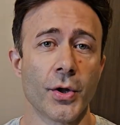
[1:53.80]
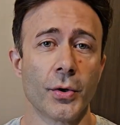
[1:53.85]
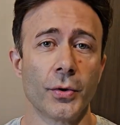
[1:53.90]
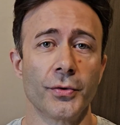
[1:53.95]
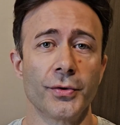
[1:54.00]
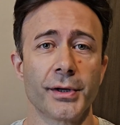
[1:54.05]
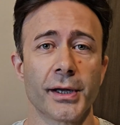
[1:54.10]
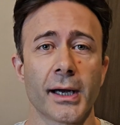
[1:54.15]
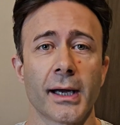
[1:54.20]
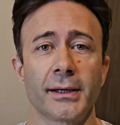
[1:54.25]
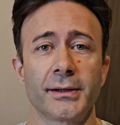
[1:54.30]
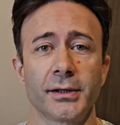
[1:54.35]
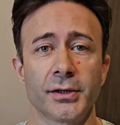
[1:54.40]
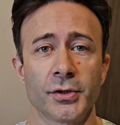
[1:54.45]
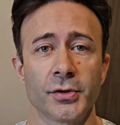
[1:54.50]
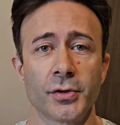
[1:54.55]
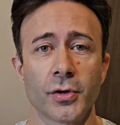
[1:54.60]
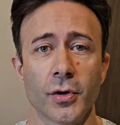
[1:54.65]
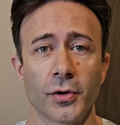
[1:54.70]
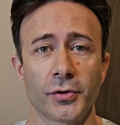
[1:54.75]
known that
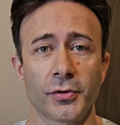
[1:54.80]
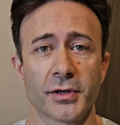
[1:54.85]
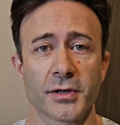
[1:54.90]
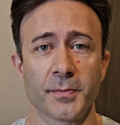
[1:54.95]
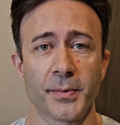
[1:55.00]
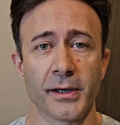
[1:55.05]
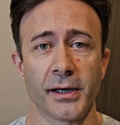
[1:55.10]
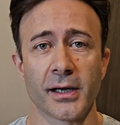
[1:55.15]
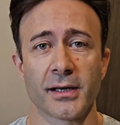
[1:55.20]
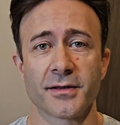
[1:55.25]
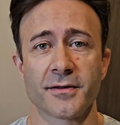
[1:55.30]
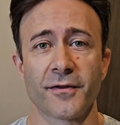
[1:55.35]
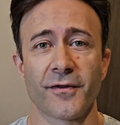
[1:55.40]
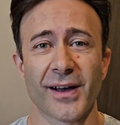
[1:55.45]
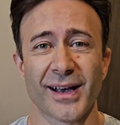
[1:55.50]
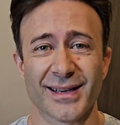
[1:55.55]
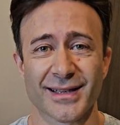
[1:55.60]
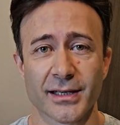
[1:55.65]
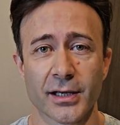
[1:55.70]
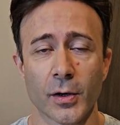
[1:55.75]
you're going to experience
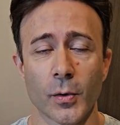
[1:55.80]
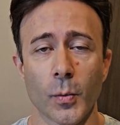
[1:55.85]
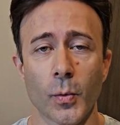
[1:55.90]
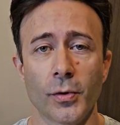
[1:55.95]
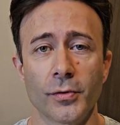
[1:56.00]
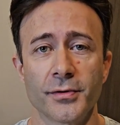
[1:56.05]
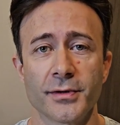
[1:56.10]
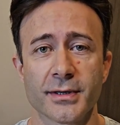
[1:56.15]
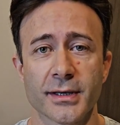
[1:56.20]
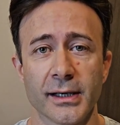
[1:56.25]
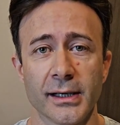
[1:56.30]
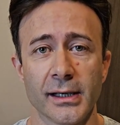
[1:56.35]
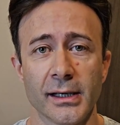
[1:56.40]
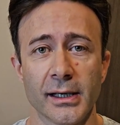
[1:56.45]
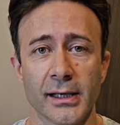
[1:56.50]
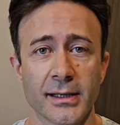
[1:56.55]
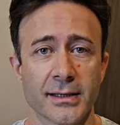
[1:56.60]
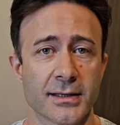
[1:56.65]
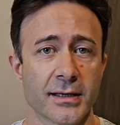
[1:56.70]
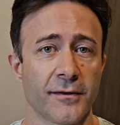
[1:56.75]
faster wounds
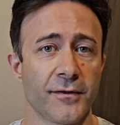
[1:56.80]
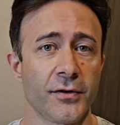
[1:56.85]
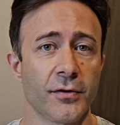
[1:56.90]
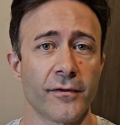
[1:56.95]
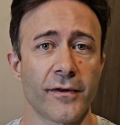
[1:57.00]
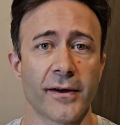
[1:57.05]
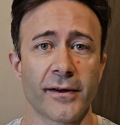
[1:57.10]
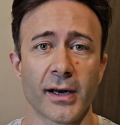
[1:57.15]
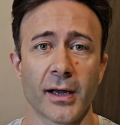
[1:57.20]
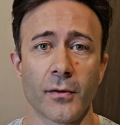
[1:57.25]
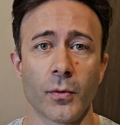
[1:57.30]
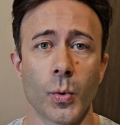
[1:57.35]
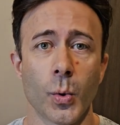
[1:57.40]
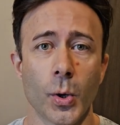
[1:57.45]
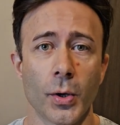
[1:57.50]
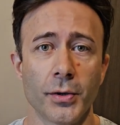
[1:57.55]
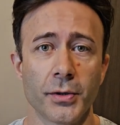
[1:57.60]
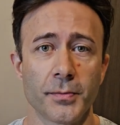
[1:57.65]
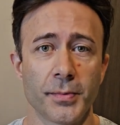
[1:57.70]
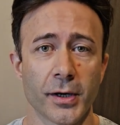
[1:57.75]
healings. If you've had a
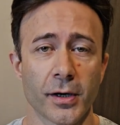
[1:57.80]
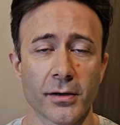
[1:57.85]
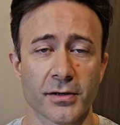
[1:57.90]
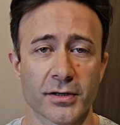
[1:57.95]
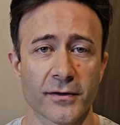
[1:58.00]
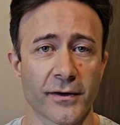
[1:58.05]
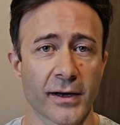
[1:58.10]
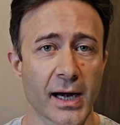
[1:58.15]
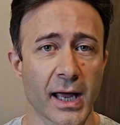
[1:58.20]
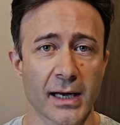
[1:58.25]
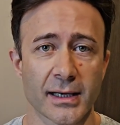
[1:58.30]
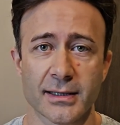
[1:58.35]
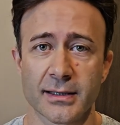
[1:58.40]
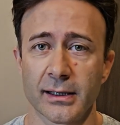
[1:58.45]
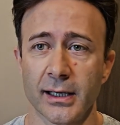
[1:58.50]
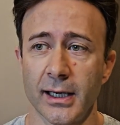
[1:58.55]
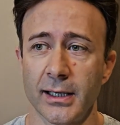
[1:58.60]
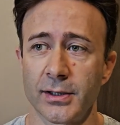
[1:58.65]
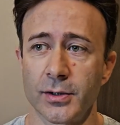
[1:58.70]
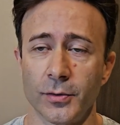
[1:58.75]
wound because of an
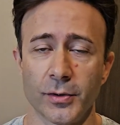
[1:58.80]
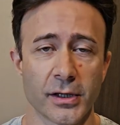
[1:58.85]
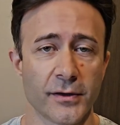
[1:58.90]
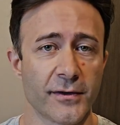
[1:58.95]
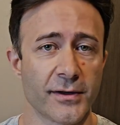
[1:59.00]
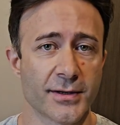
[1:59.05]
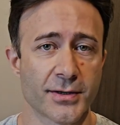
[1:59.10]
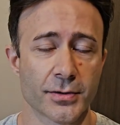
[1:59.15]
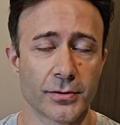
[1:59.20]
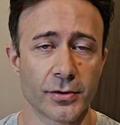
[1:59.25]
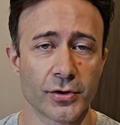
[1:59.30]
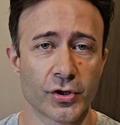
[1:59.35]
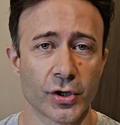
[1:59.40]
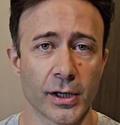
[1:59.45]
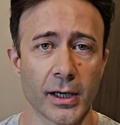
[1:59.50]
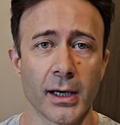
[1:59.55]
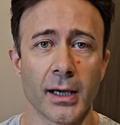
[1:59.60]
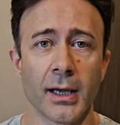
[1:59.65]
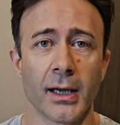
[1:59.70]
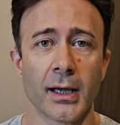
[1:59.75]
accident or even
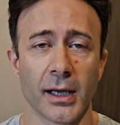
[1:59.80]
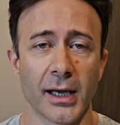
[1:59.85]
surgery,